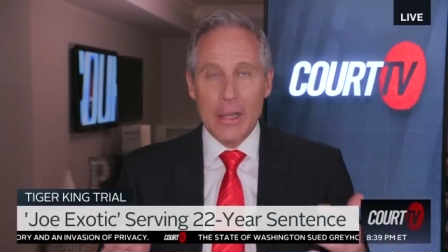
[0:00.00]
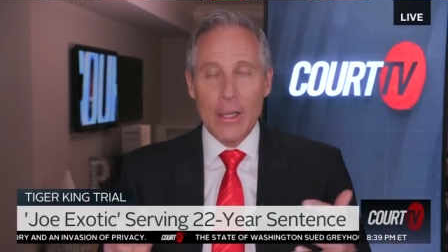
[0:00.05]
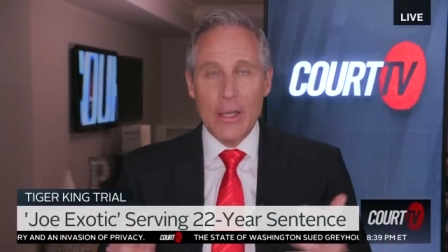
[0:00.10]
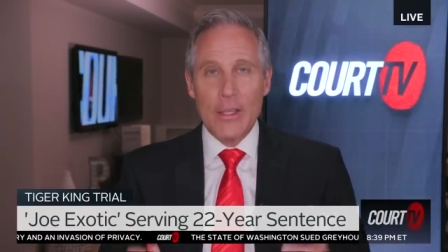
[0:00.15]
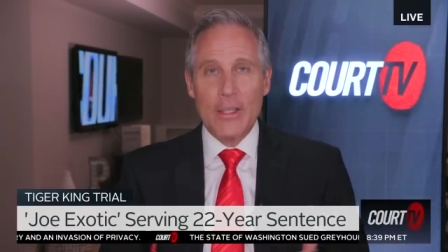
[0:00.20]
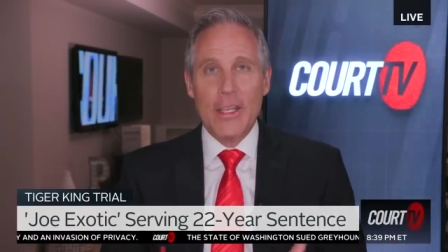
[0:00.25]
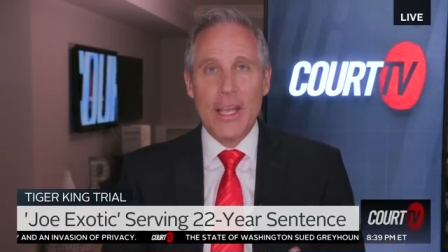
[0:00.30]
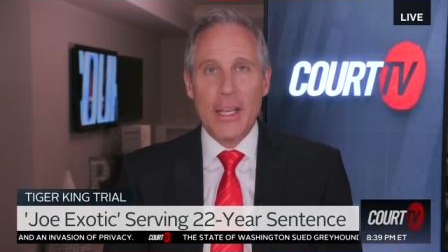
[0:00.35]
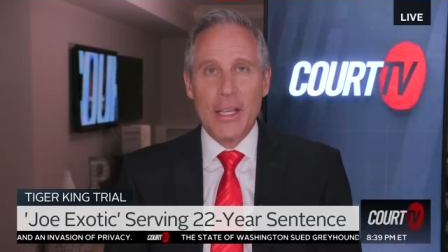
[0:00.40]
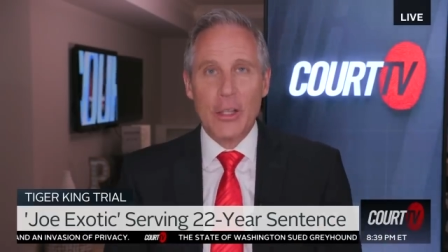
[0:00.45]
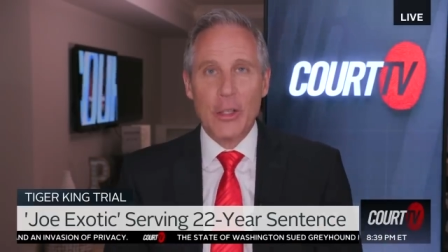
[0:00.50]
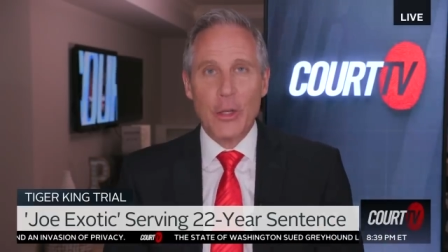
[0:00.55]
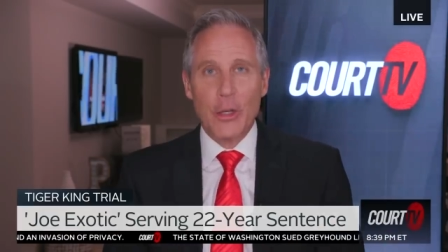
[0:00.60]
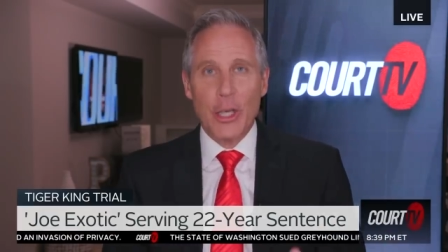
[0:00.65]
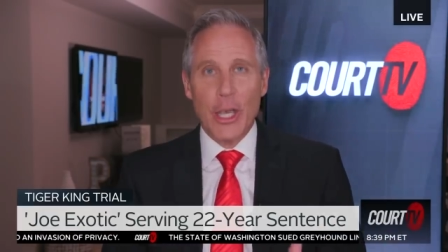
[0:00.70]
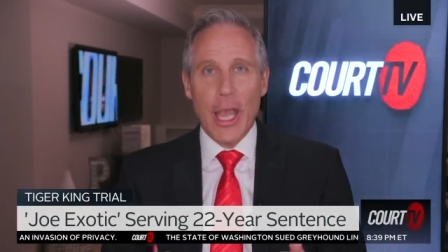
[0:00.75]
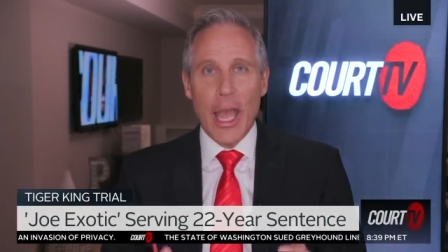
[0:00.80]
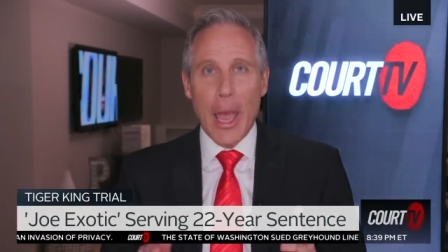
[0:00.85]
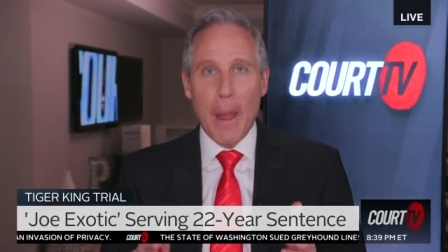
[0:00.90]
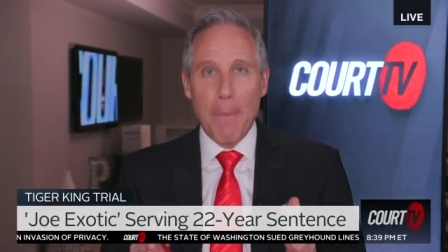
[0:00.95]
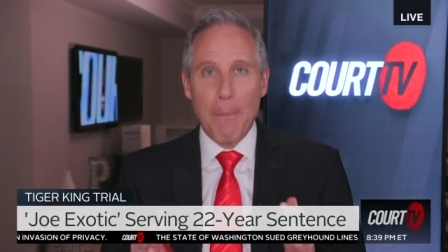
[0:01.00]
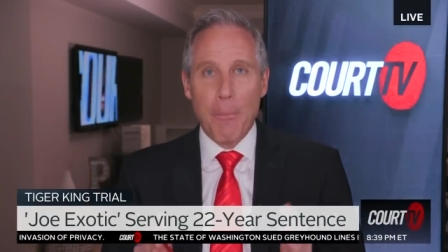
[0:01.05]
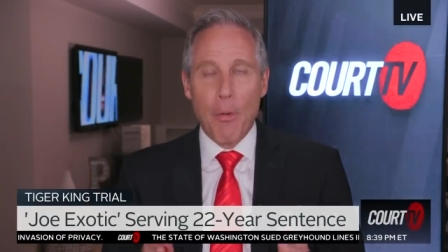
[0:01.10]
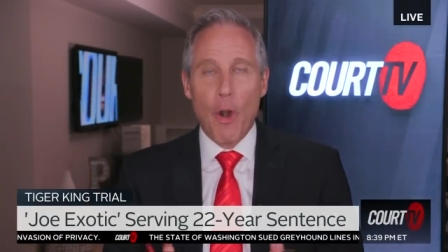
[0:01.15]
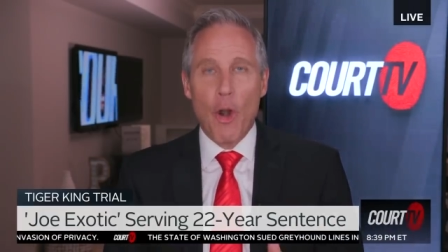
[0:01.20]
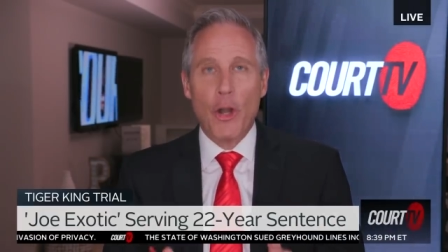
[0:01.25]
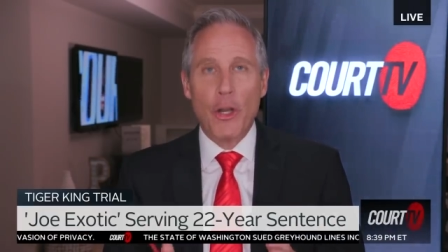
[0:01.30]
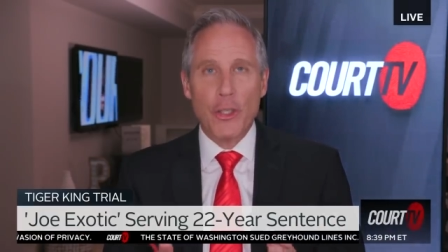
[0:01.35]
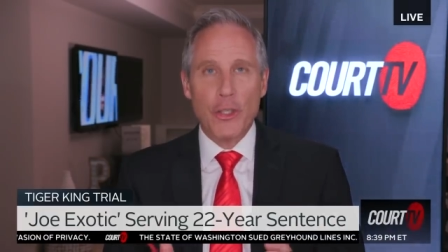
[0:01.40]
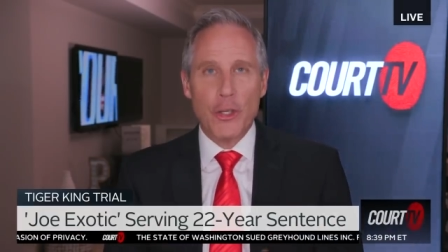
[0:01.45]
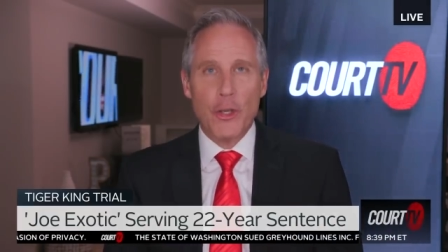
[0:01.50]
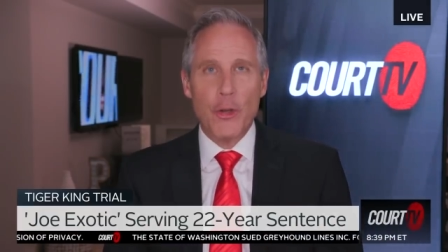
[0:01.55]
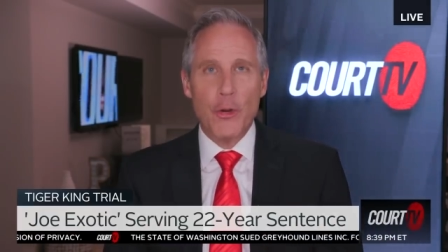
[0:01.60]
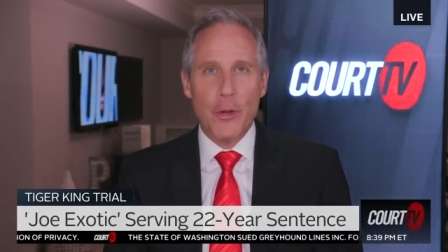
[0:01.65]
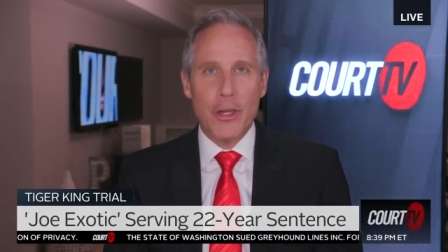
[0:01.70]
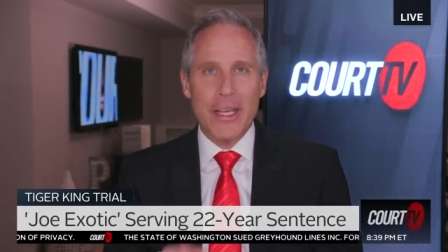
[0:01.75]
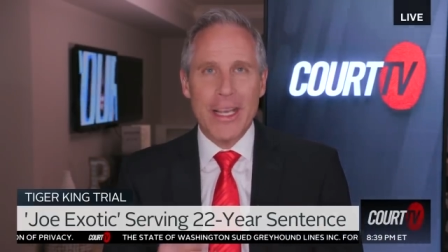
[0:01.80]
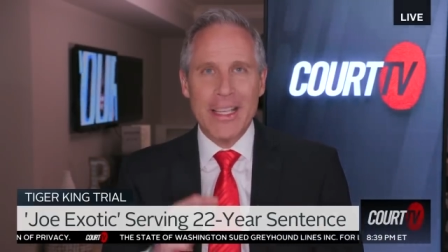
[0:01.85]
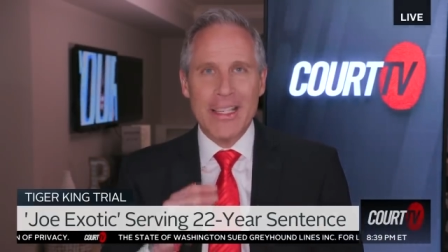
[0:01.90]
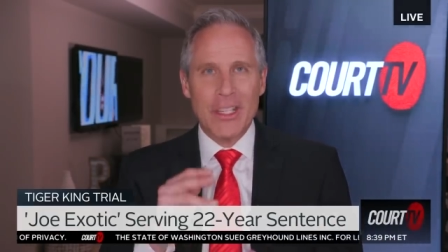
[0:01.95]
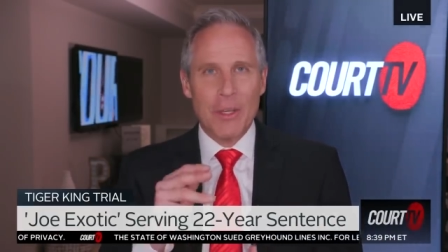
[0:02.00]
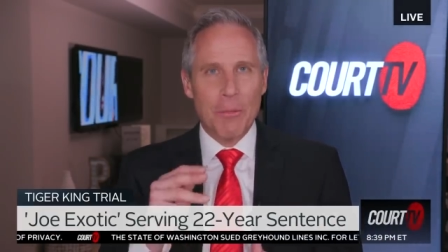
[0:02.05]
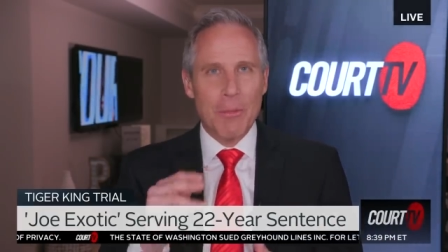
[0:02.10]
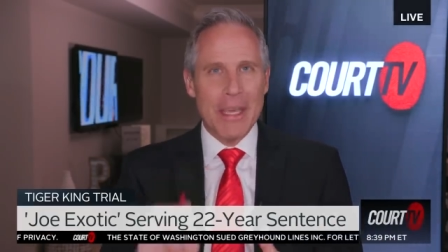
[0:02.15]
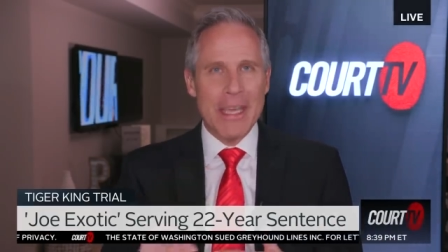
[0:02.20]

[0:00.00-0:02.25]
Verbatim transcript: Let's take a look at part two to get some